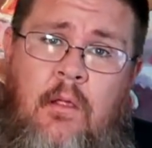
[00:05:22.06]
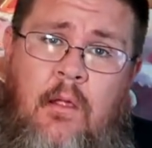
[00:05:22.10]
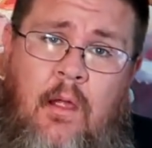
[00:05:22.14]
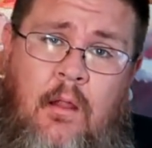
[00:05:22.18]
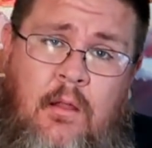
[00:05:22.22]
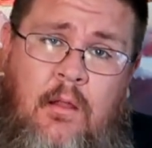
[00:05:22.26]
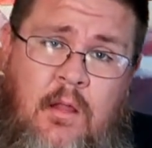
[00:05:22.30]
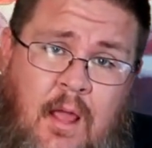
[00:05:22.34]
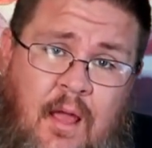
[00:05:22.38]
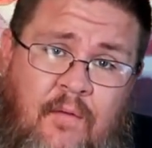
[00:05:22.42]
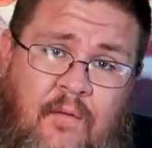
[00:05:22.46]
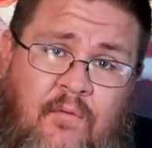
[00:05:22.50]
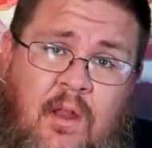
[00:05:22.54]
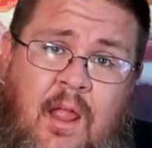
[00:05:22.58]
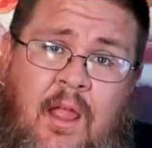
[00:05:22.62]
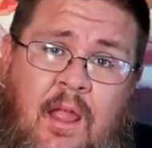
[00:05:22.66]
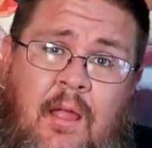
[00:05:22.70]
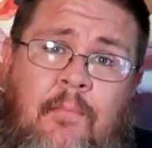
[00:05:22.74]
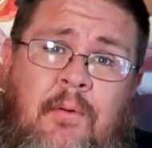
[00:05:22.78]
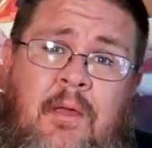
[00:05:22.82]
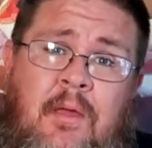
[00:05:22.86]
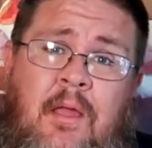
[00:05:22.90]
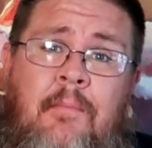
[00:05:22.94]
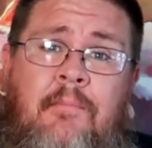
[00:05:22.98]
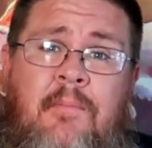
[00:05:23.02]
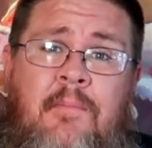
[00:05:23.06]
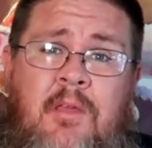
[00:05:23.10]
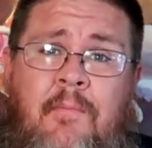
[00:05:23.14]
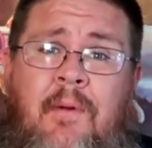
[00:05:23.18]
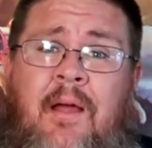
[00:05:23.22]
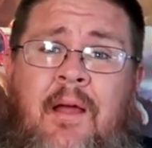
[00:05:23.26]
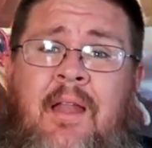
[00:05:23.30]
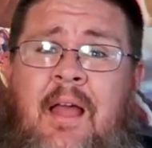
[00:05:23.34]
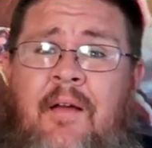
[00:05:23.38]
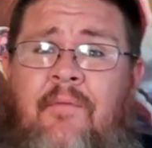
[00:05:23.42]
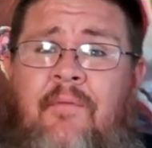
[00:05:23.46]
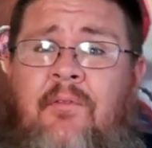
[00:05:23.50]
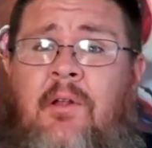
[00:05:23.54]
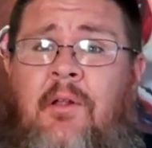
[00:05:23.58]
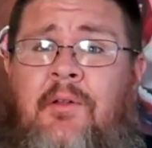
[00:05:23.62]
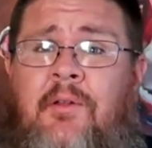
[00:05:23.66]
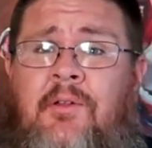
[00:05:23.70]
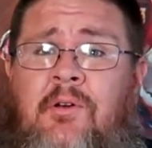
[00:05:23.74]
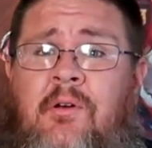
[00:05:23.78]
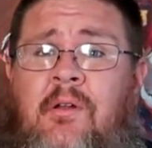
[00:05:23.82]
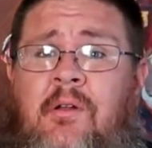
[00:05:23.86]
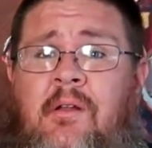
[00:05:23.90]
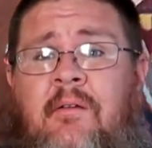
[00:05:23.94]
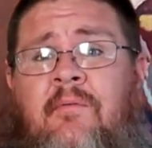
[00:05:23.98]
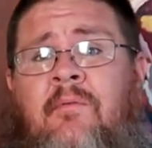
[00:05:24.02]
and you have an AM/PM, you might have an
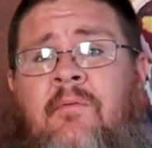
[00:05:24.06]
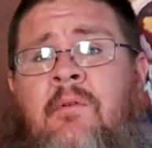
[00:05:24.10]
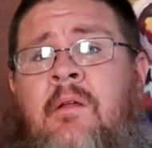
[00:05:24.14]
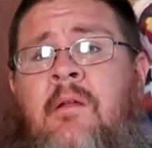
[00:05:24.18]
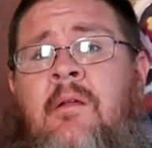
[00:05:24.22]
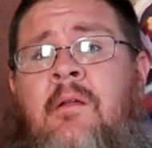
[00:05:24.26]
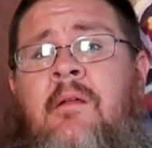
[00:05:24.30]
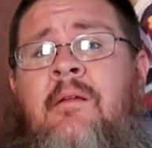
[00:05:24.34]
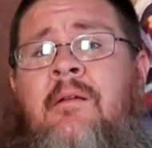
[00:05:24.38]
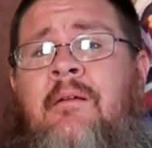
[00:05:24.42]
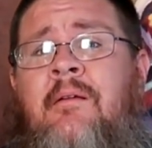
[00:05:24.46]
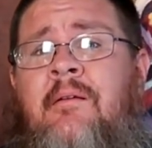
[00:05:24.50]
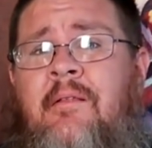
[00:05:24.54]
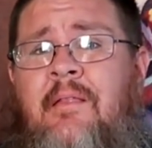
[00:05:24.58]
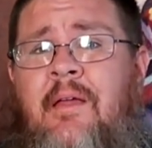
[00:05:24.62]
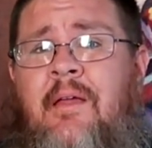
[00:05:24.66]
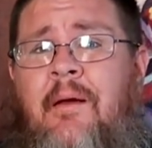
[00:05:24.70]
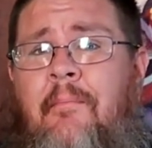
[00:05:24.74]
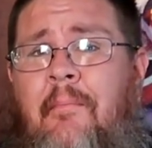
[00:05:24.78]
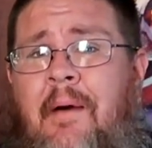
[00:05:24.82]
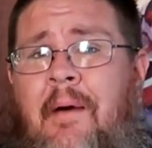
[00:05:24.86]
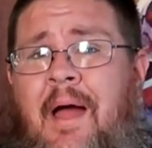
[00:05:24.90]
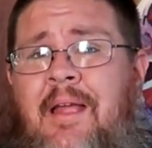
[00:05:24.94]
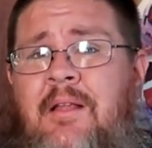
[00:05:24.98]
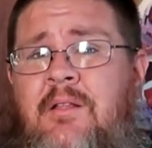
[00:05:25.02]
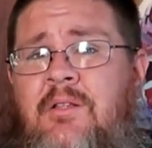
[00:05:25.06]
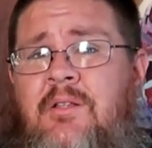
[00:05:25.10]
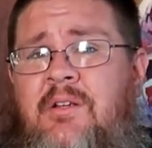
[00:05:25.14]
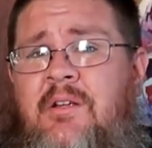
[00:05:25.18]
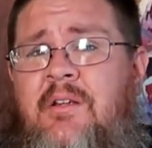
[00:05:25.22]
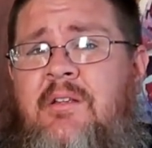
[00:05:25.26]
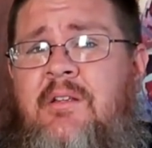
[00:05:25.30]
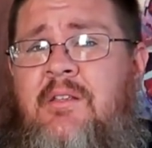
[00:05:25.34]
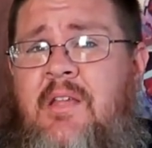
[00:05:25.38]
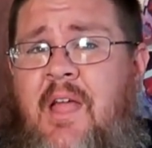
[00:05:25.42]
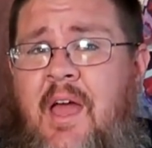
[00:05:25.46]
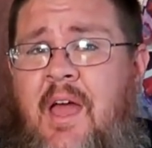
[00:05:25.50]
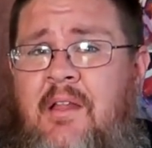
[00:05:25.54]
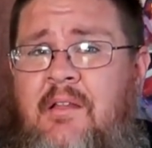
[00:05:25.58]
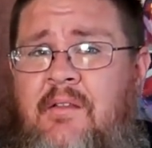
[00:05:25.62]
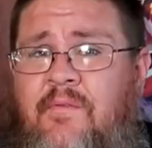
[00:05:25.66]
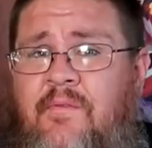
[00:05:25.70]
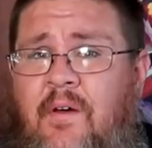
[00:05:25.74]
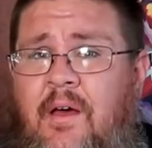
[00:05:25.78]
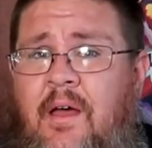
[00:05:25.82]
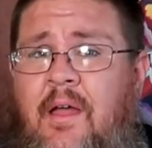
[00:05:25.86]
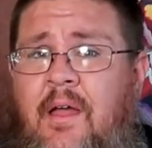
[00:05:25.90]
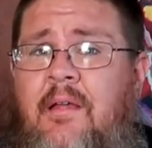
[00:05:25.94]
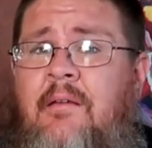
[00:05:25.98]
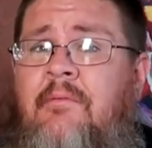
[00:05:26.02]
alternative that might just
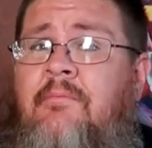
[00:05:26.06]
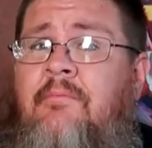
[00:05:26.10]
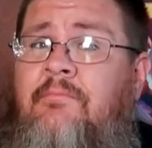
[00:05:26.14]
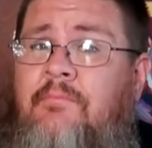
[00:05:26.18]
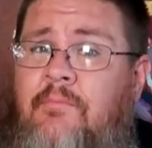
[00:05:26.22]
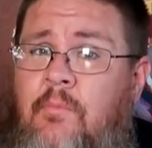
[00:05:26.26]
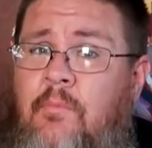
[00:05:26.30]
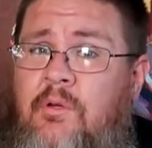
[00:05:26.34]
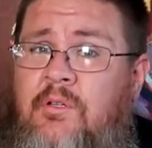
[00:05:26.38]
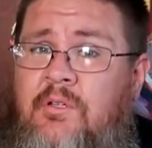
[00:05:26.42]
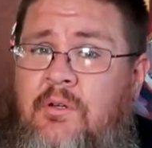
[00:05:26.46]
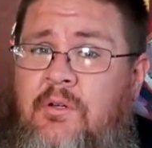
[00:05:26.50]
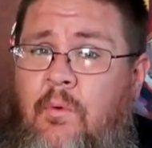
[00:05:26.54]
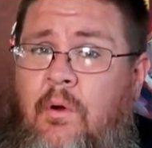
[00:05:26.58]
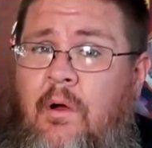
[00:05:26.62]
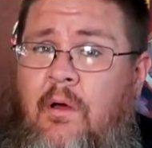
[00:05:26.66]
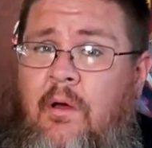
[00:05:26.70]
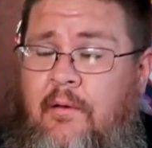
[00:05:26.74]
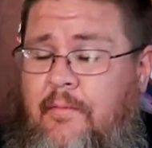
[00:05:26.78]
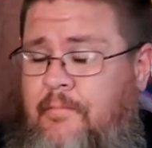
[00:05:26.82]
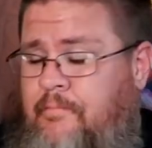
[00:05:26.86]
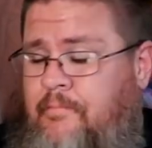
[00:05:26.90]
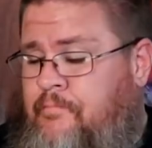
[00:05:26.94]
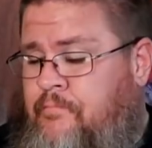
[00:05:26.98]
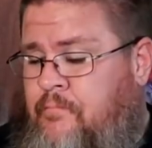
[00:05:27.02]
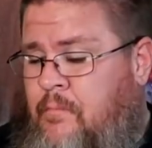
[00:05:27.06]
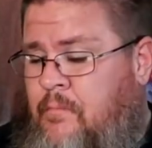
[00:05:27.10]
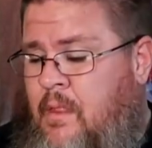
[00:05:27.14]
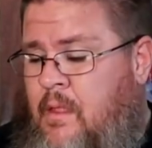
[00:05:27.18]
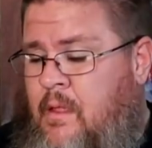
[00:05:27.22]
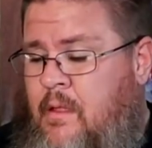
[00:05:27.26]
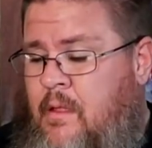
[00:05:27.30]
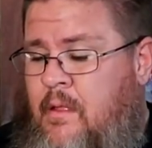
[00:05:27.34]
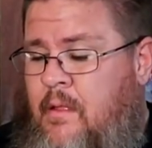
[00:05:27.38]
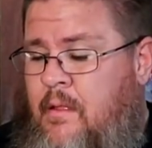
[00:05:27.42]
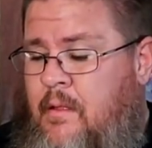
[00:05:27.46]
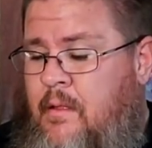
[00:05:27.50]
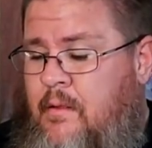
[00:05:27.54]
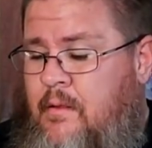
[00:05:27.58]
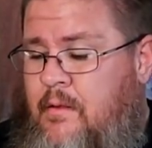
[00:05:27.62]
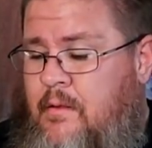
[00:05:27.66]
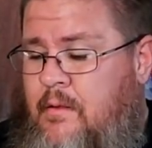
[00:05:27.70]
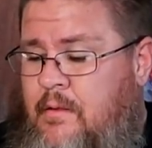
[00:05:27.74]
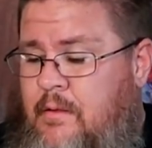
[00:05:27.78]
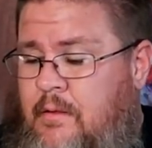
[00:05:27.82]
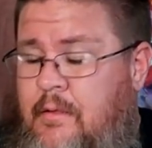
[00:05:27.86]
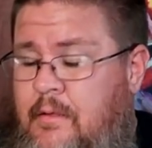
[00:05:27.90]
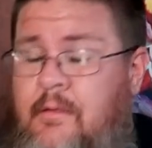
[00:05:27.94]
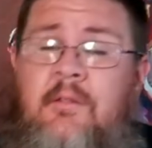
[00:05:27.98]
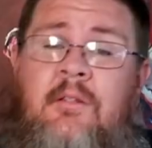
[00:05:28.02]
satisfy what you want.
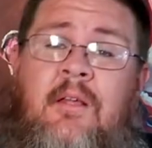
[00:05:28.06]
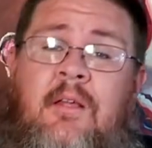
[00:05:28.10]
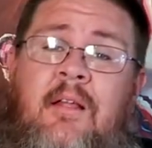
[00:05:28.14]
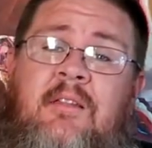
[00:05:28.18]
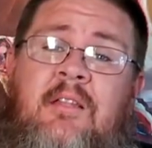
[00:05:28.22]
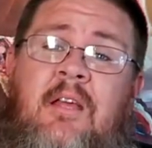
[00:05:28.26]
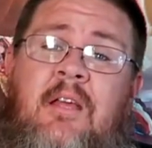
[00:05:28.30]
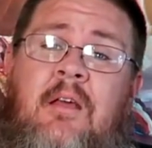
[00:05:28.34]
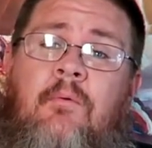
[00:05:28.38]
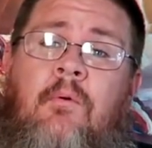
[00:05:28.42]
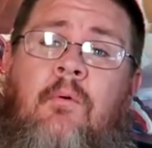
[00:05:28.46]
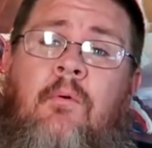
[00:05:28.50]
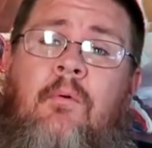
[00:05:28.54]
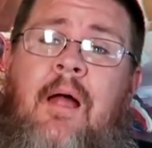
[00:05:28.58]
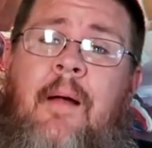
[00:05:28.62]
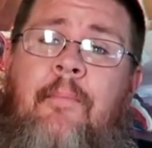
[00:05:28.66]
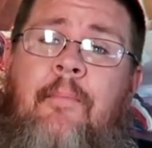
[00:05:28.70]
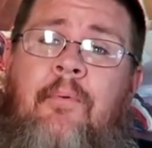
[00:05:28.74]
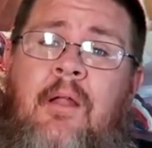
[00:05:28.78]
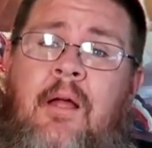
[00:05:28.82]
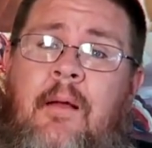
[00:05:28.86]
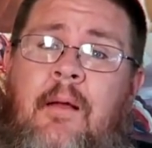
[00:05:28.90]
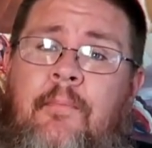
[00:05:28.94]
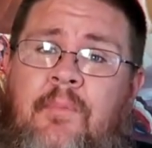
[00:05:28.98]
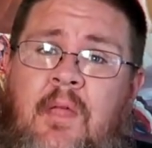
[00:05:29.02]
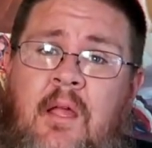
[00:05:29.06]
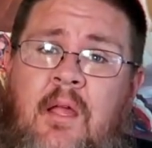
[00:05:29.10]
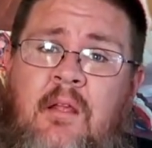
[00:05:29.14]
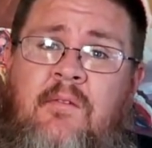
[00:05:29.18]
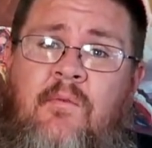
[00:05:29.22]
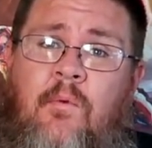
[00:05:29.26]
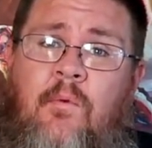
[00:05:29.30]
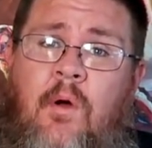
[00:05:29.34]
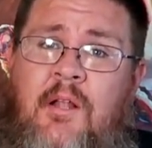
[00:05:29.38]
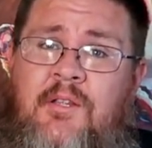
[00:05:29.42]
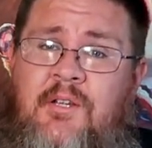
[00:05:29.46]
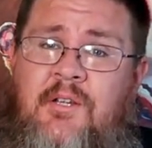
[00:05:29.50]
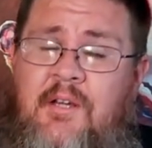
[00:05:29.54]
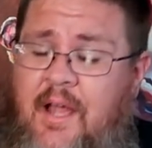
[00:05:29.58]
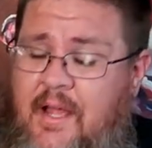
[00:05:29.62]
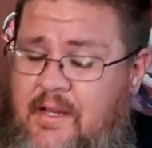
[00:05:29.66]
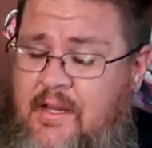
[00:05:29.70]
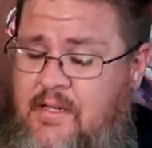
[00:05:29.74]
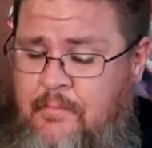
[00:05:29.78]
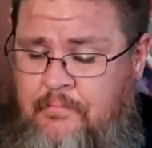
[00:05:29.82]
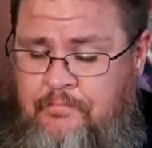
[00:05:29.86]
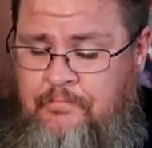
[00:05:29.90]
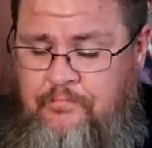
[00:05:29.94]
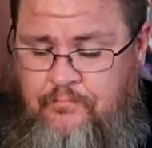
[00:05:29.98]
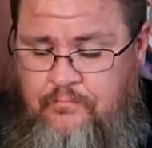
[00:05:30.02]
So that's it, we'll wrap it up. Thanks for watching,
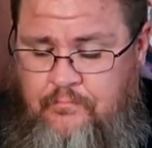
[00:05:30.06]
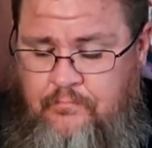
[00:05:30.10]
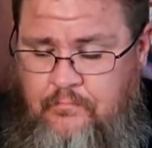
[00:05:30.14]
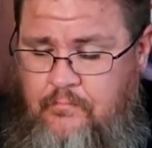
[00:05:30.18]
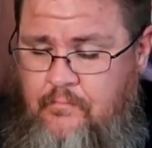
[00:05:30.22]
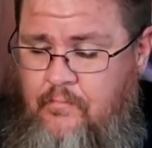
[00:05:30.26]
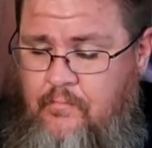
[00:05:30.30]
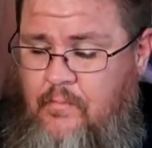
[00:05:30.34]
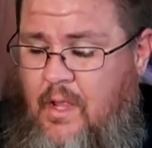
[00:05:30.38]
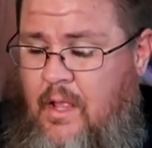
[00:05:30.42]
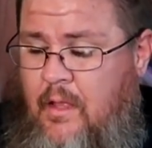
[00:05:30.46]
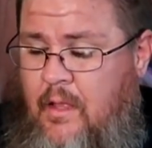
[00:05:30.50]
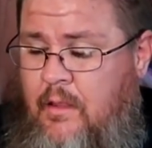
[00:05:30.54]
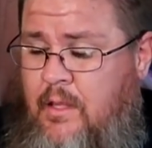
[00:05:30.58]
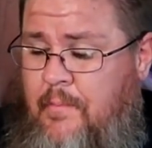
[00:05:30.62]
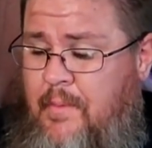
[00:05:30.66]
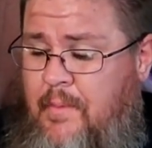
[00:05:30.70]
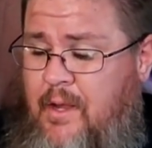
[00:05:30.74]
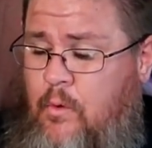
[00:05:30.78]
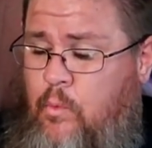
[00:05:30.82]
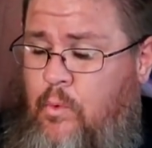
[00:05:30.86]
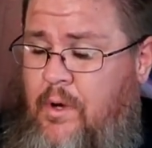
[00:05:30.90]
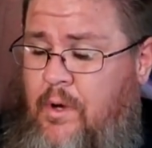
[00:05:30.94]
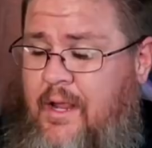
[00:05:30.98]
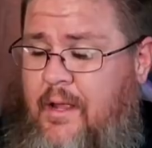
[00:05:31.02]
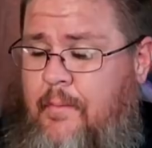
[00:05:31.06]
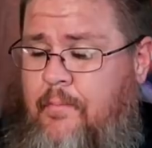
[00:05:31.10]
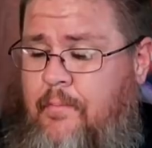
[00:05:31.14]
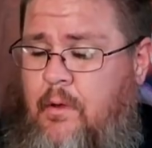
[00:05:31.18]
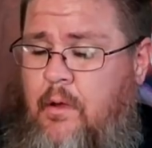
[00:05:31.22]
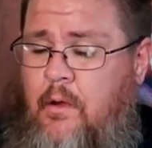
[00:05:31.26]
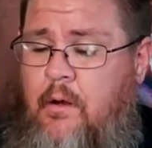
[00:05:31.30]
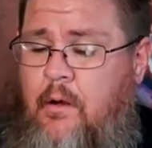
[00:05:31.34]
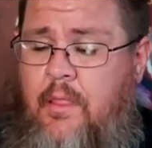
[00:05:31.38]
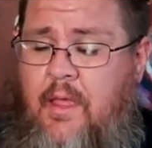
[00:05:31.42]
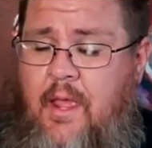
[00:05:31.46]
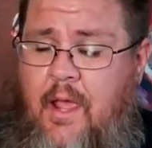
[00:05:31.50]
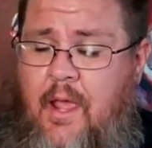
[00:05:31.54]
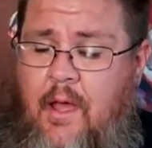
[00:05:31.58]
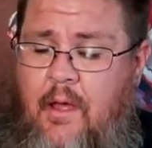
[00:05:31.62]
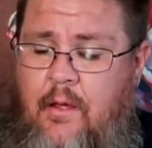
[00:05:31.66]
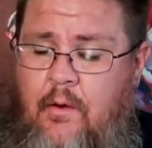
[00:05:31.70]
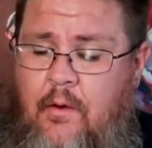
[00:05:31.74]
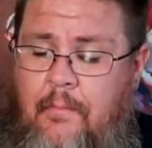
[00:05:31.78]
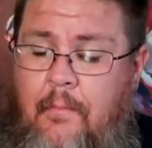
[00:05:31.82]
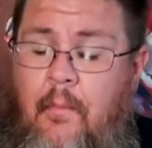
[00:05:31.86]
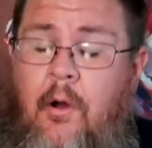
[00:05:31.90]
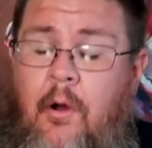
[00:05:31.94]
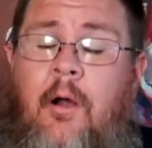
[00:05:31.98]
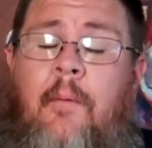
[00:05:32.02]
guys. The McRib, or
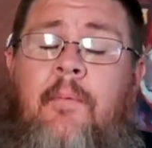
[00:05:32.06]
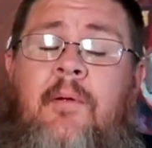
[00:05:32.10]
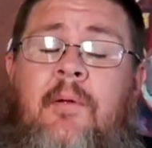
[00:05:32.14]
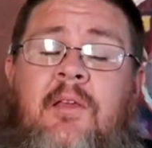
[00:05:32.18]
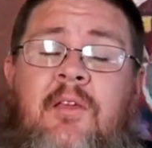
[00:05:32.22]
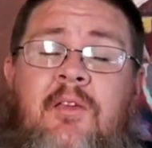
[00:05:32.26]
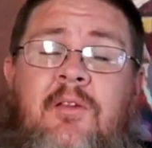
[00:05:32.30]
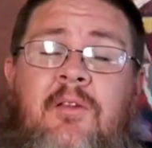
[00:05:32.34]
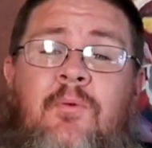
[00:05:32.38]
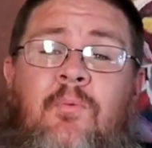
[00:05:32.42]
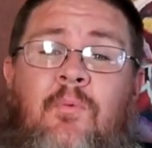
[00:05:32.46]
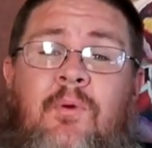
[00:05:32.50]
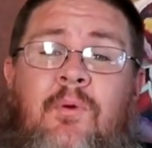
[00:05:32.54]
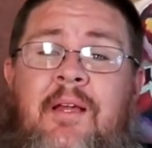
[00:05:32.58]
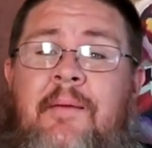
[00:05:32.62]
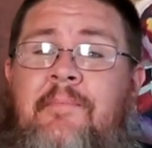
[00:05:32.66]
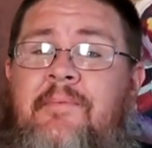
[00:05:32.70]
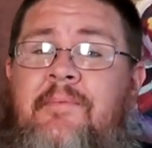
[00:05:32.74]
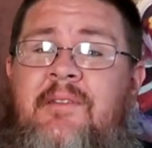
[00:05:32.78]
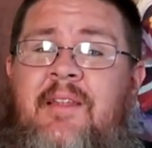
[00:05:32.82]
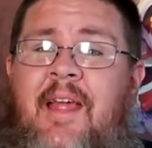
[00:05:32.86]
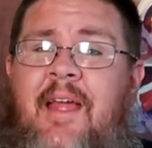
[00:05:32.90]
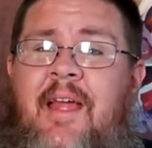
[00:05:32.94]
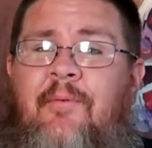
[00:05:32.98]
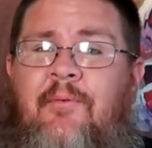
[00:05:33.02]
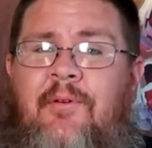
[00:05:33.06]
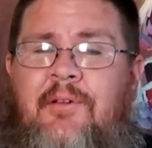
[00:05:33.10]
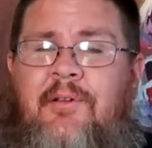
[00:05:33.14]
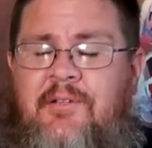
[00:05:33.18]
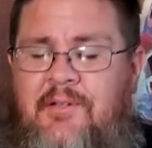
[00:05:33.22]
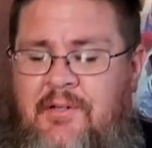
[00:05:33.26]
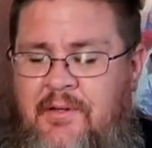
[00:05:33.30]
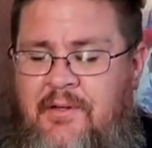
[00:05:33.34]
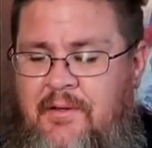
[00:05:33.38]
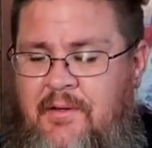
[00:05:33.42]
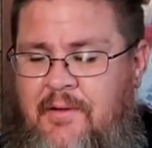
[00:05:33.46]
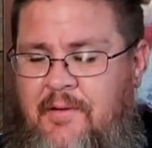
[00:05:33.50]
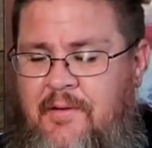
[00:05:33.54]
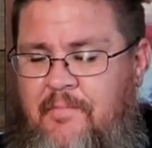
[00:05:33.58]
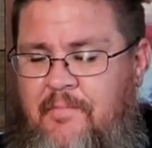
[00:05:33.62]
the barbecue rib sandwich